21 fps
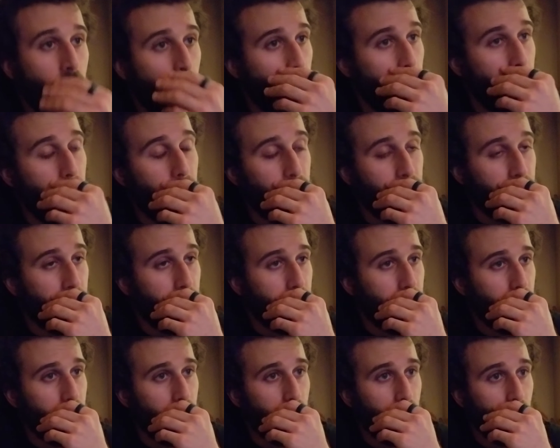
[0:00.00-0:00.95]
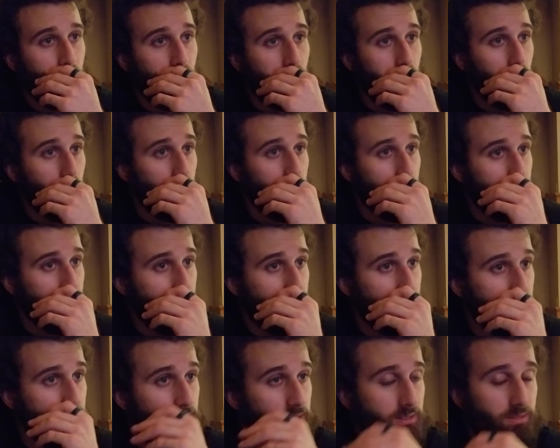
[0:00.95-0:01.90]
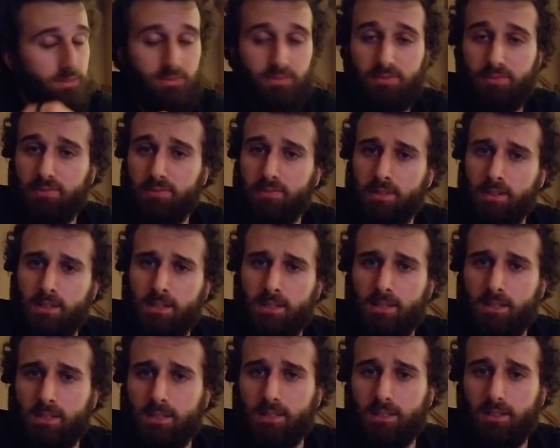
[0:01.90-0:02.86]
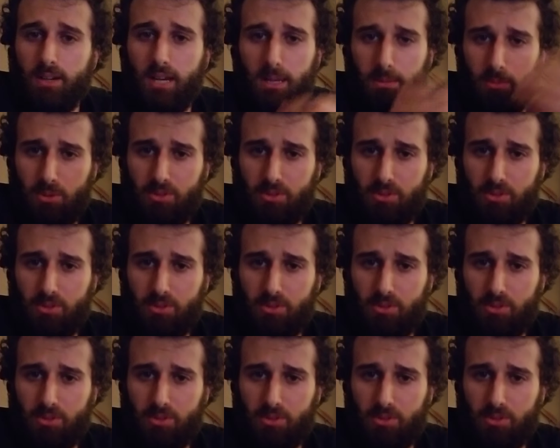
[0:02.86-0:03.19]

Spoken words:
Or if they're able